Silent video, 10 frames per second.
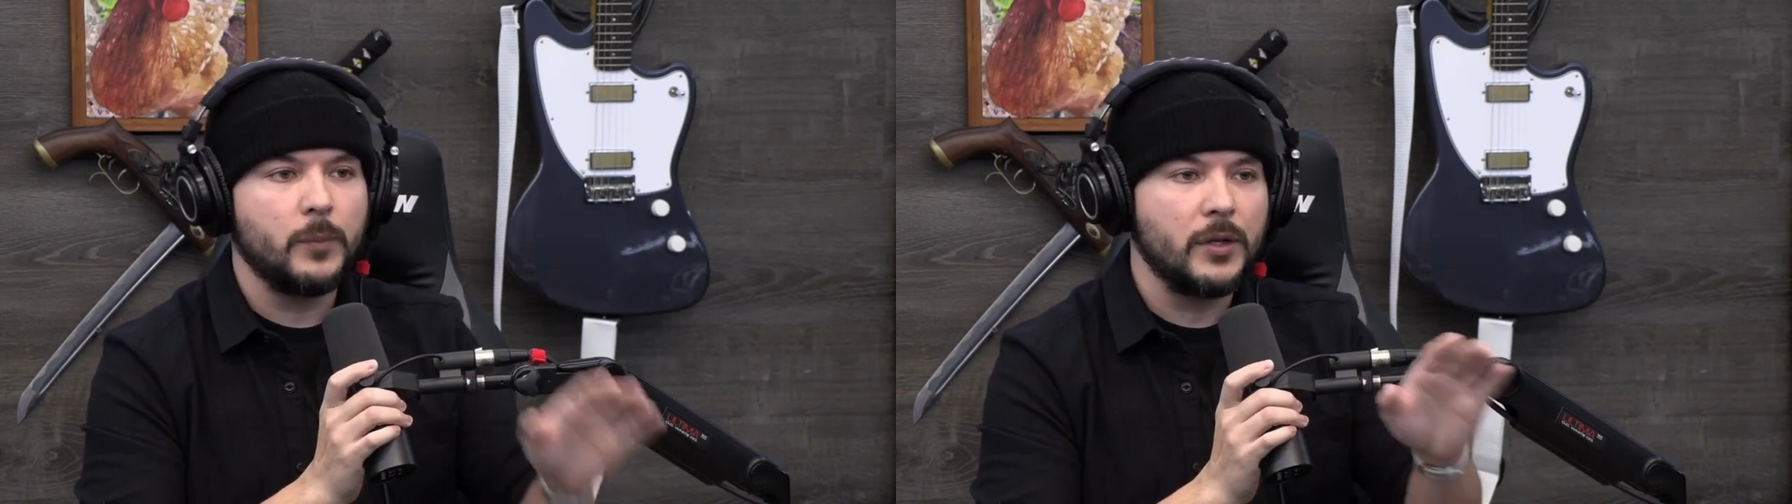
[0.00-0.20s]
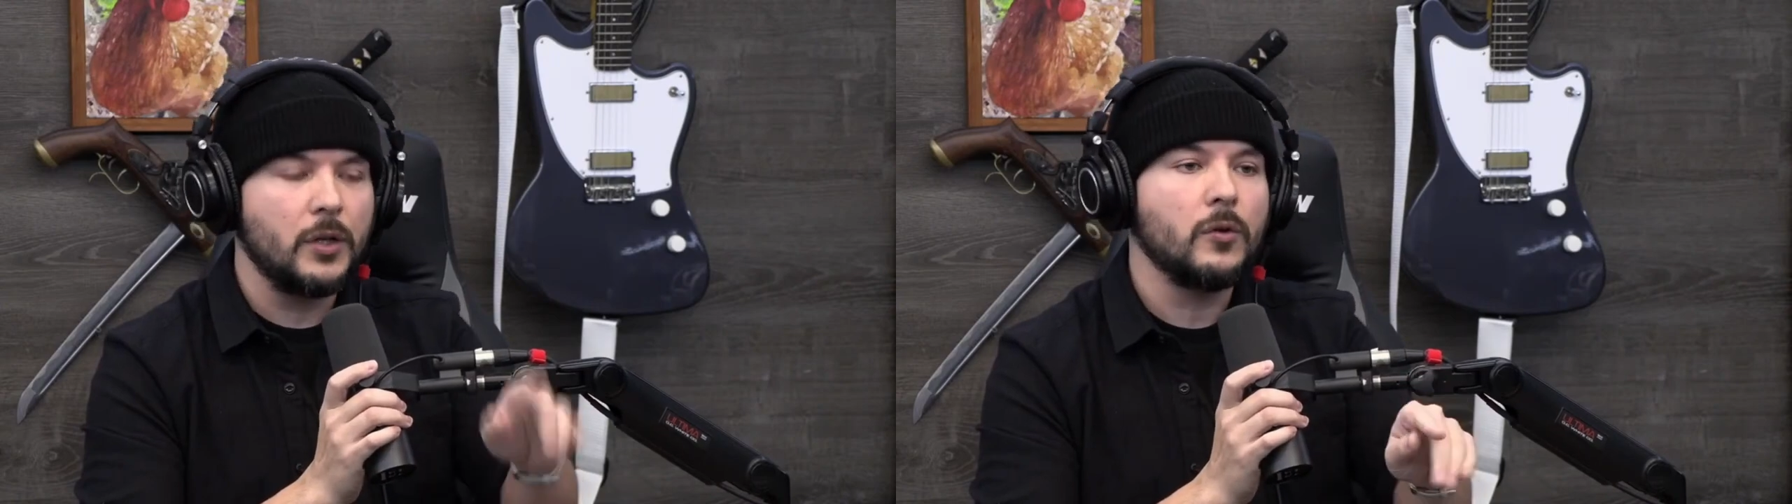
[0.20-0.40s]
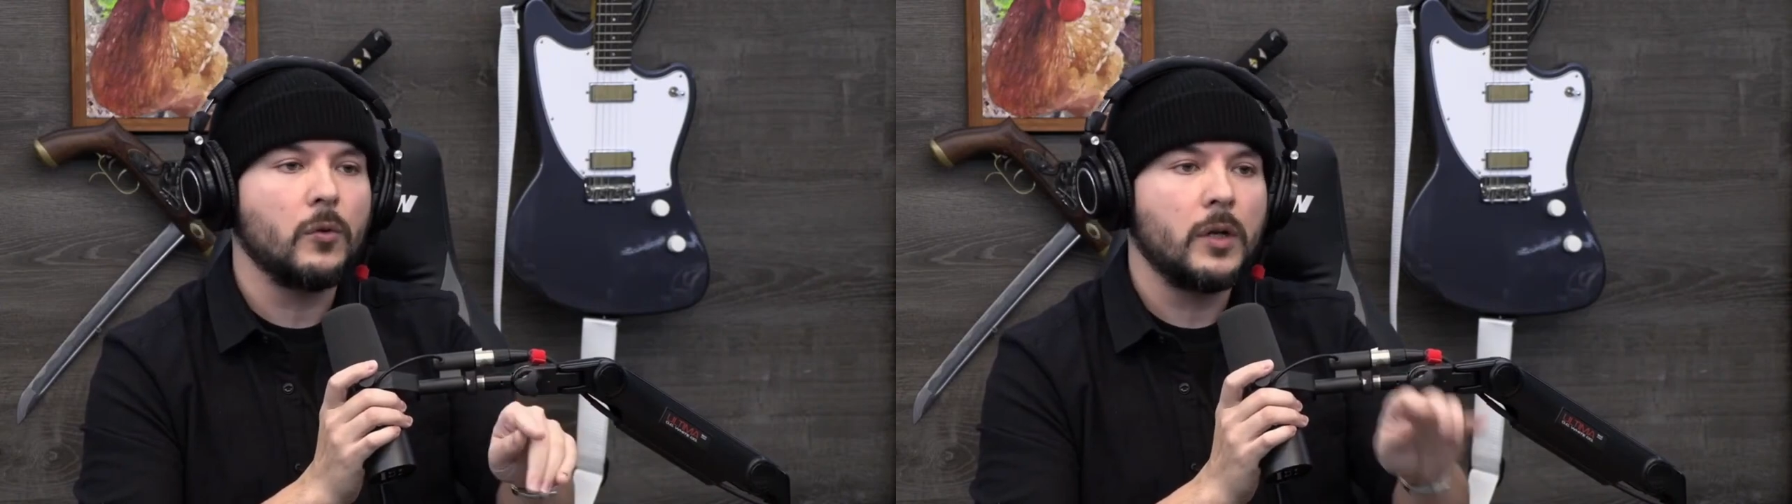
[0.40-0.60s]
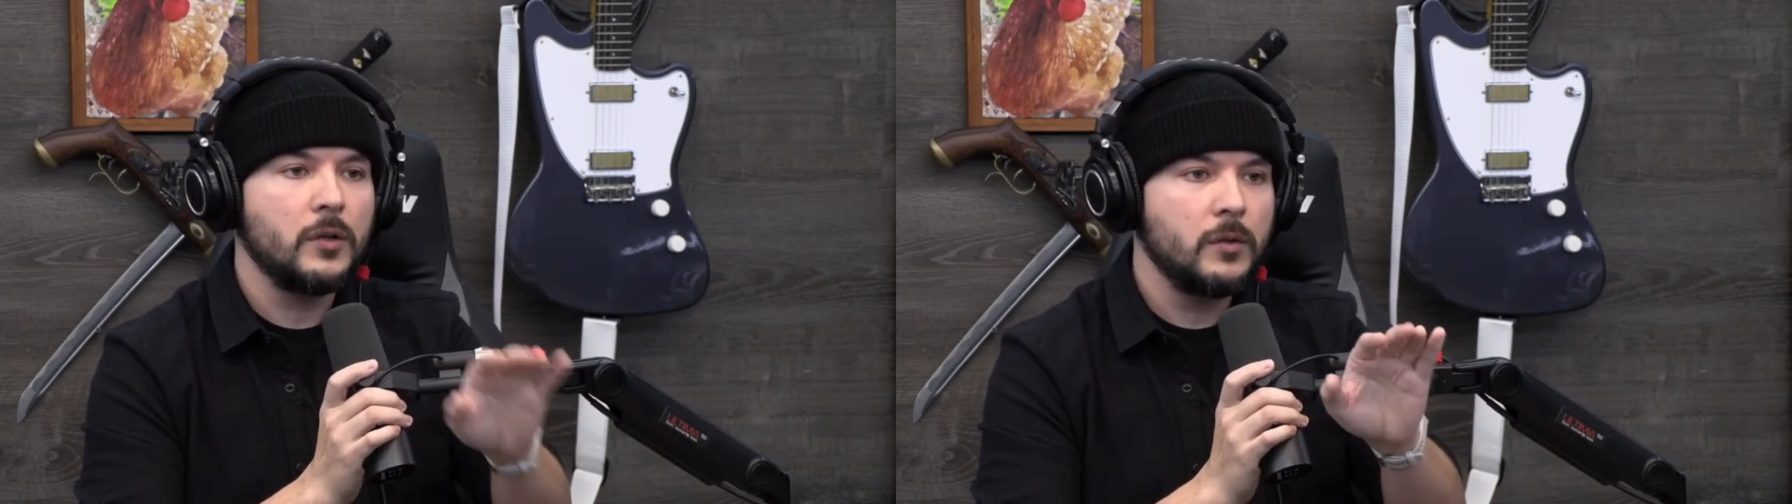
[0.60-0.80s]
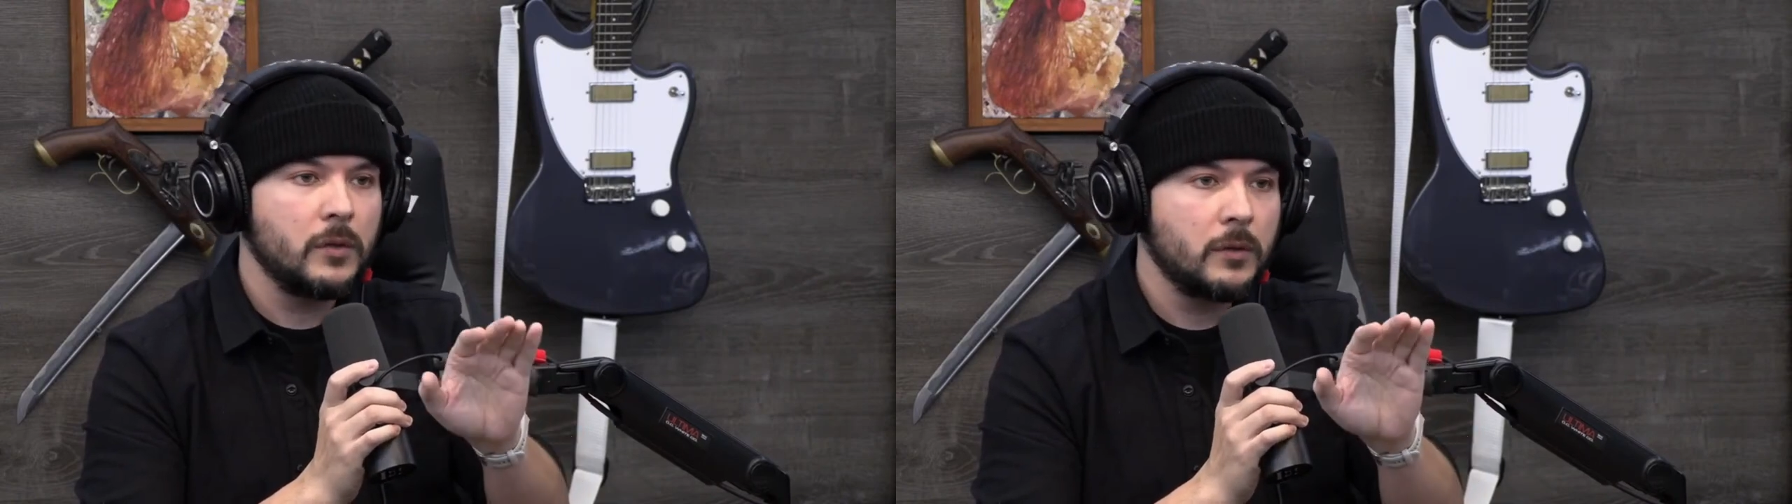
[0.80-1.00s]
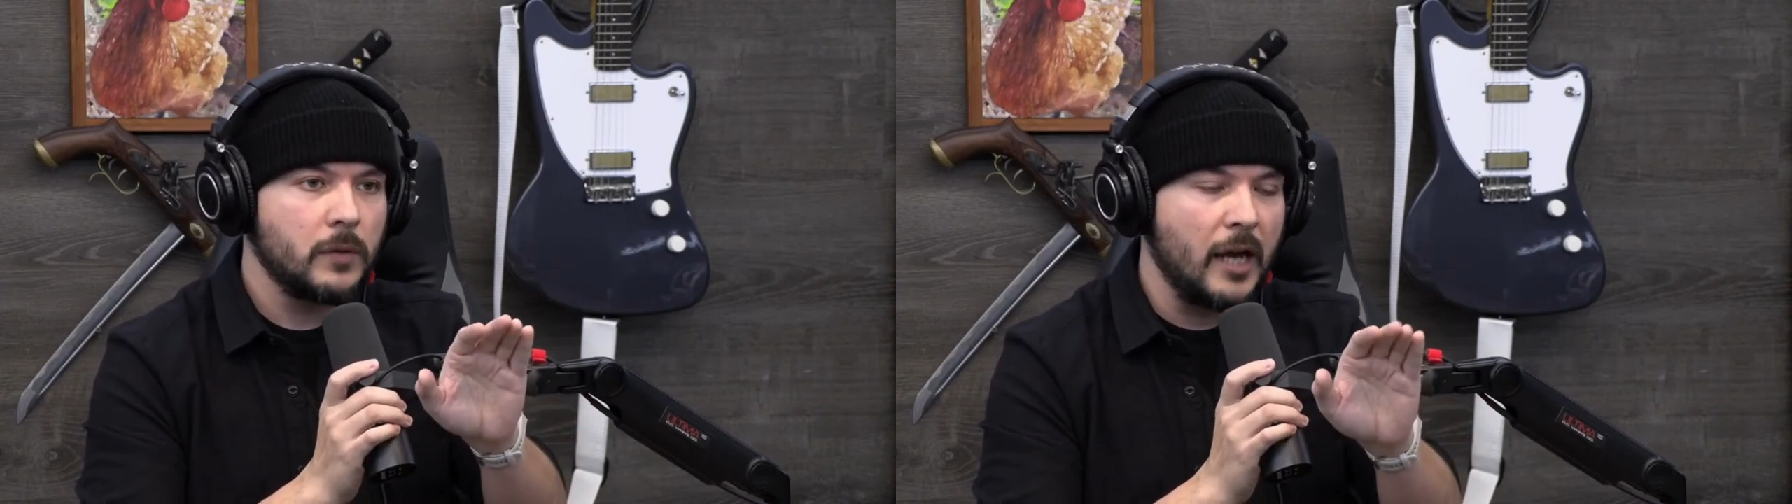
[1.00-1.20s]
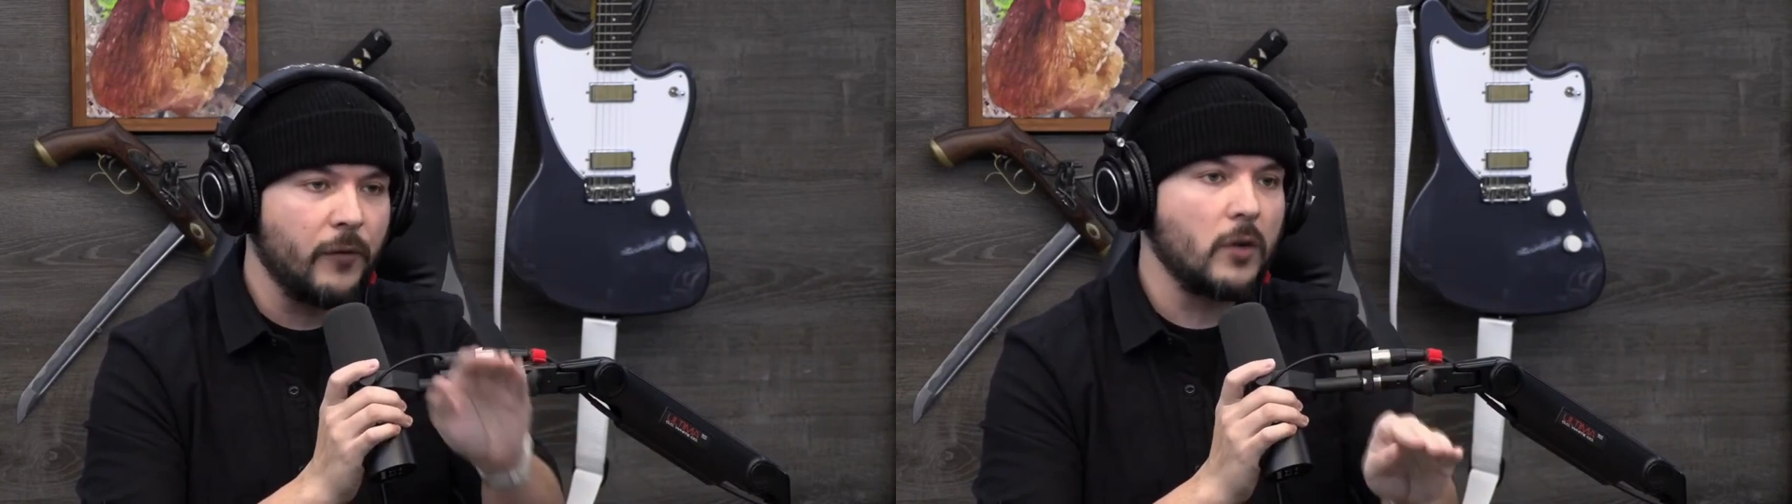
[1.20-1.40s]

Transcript: But you have